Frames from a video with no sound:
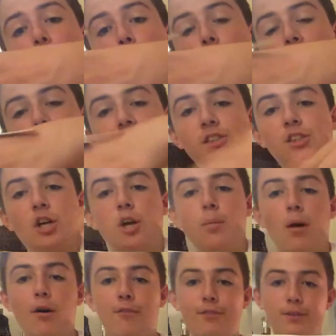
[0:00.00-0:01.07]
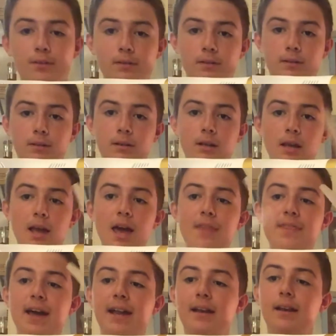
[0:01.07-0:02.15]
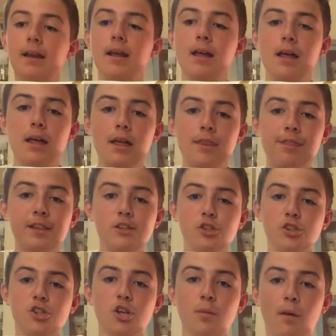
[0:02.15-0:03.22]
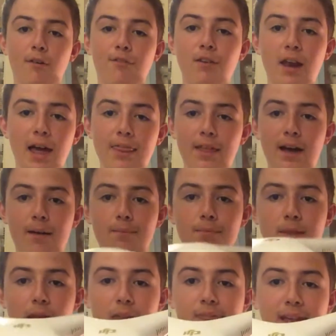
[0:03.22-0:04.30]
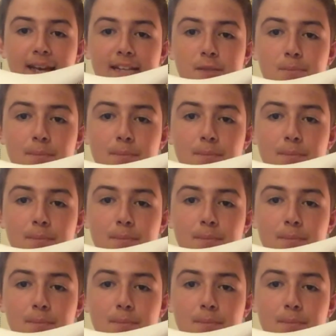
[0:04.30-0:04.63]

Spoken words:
off. And then they just come off like that, and then it's bare again.